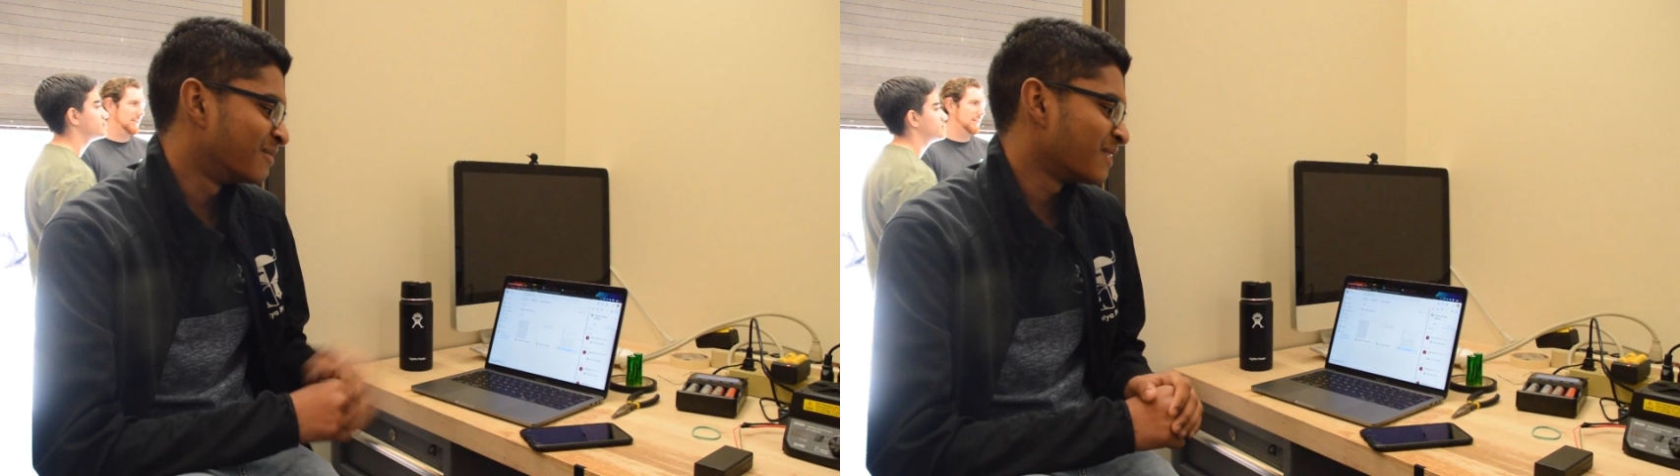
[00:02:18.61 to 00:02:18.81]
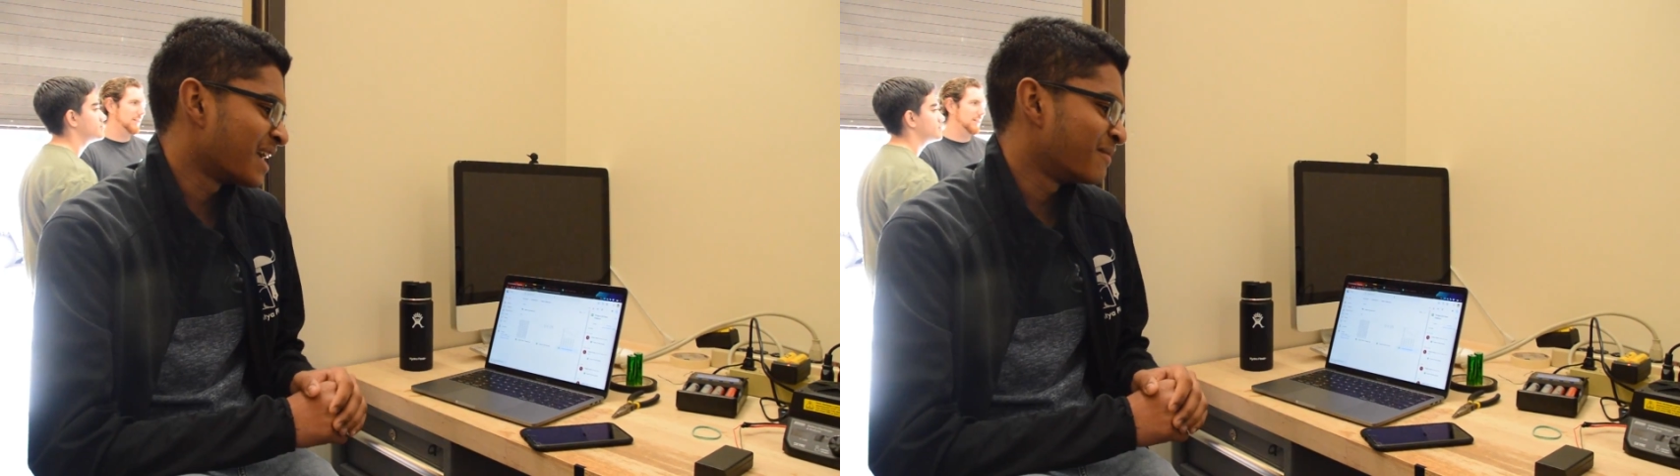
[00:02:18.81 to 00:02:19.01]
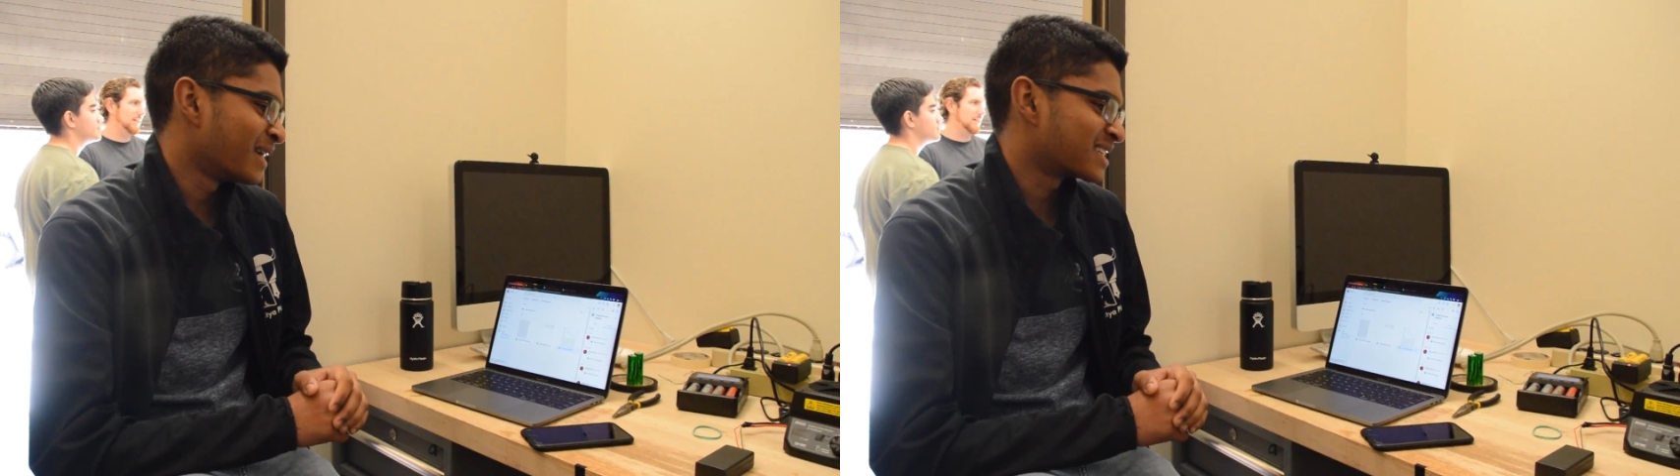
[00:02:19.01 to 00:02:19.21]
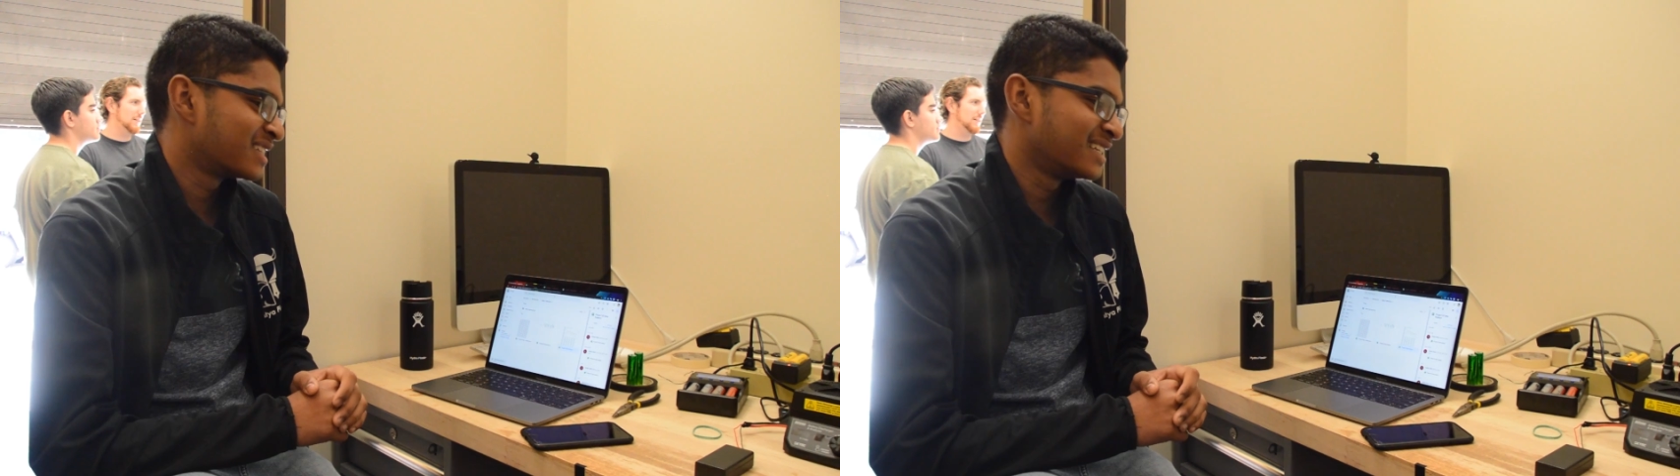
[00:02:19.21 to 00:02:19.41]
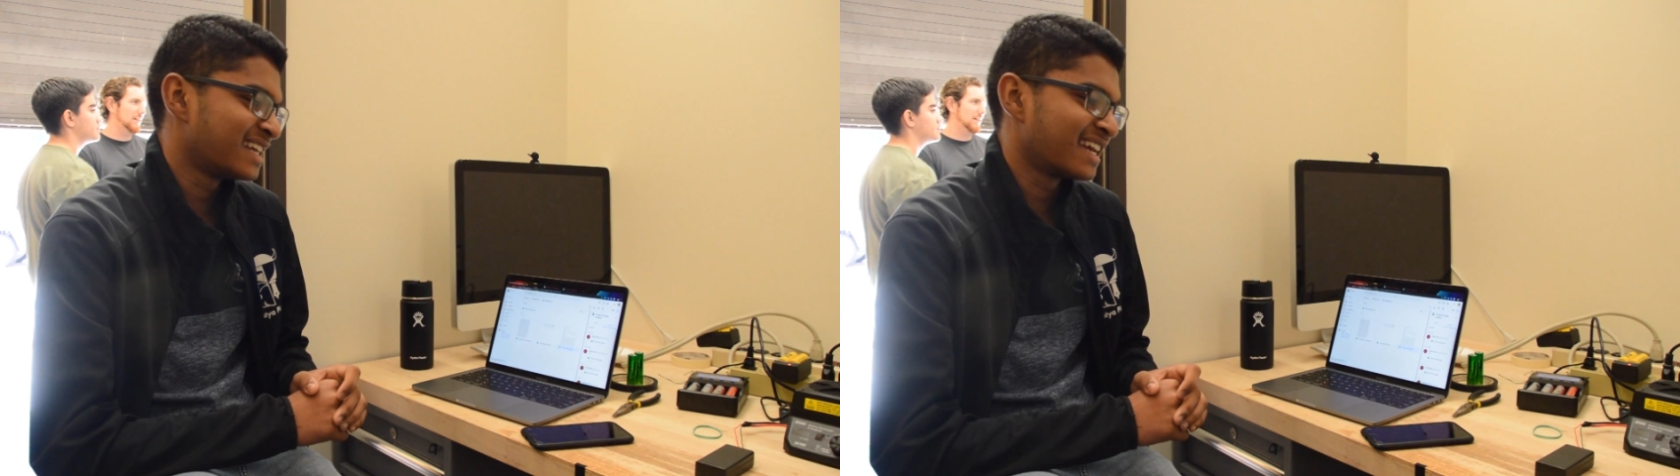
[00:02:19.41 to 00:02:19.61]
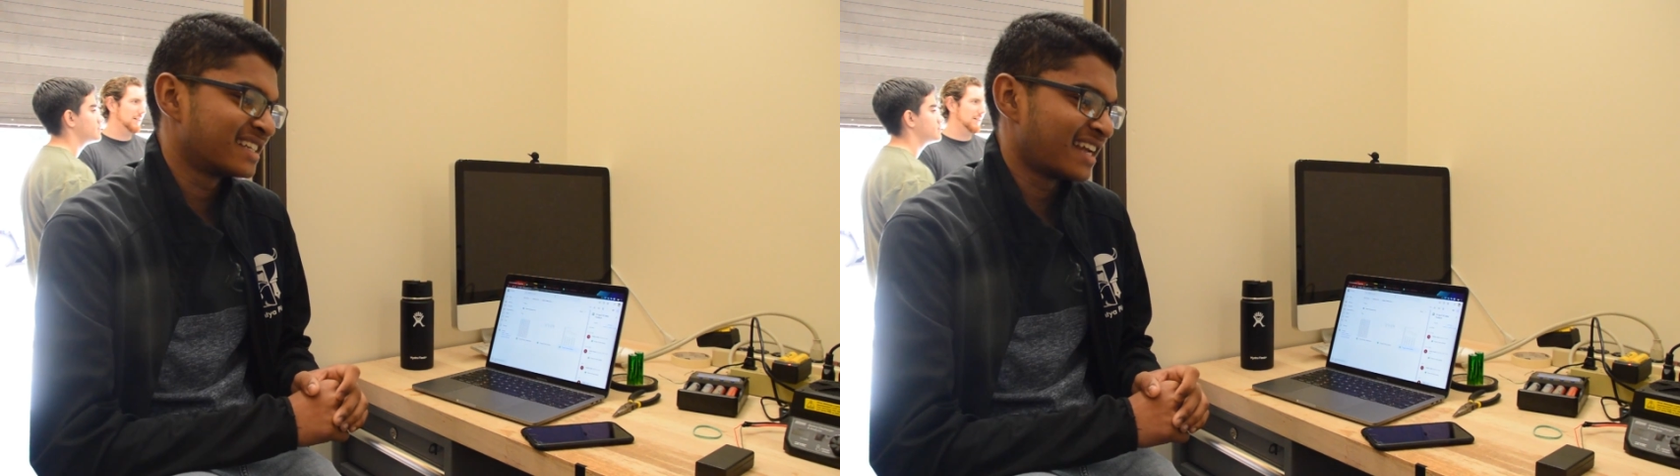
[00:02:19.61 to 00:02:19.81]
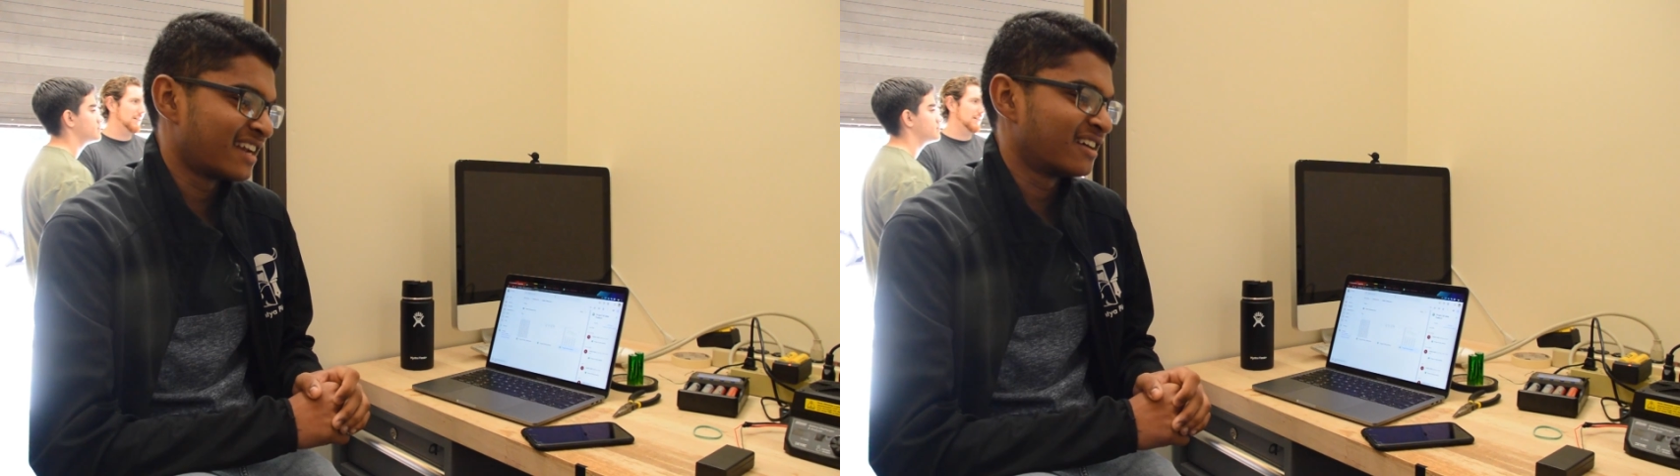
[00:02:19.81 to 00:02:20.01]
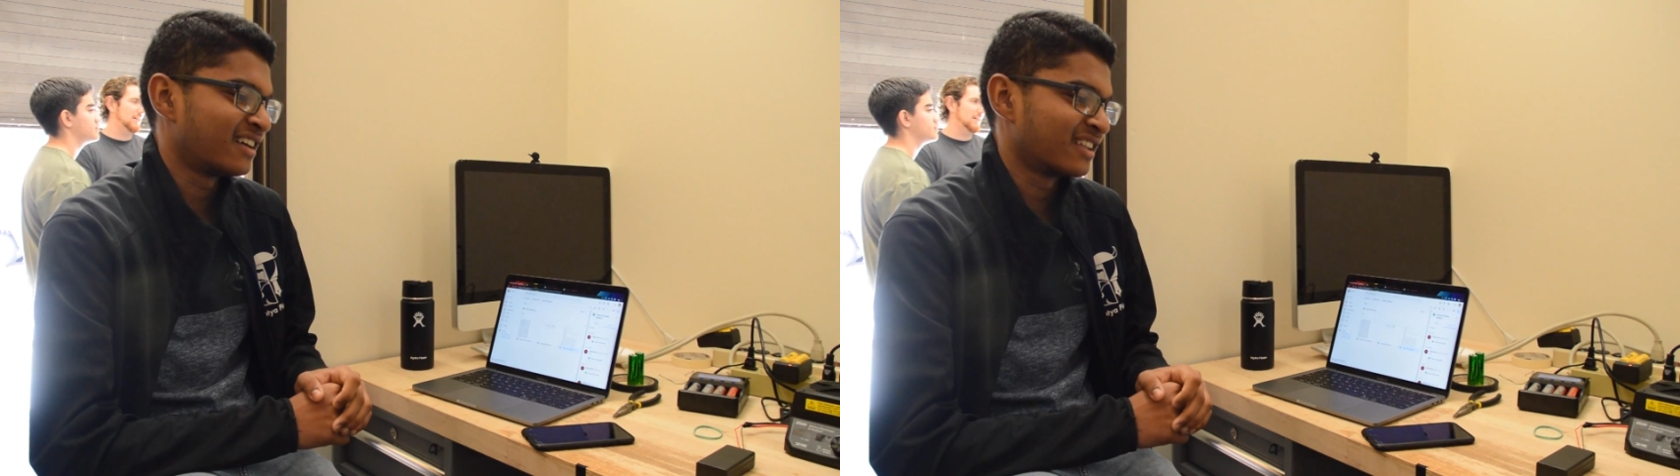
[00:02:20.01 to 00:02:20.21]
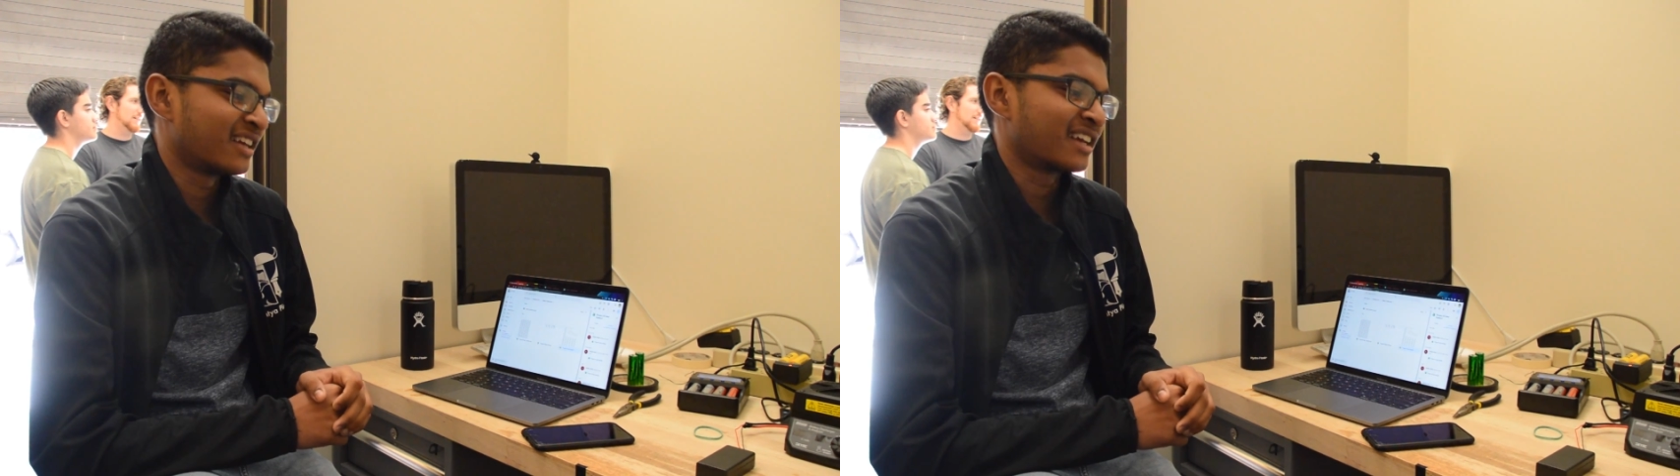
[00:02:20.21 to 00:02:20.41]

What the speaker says: and basically take data like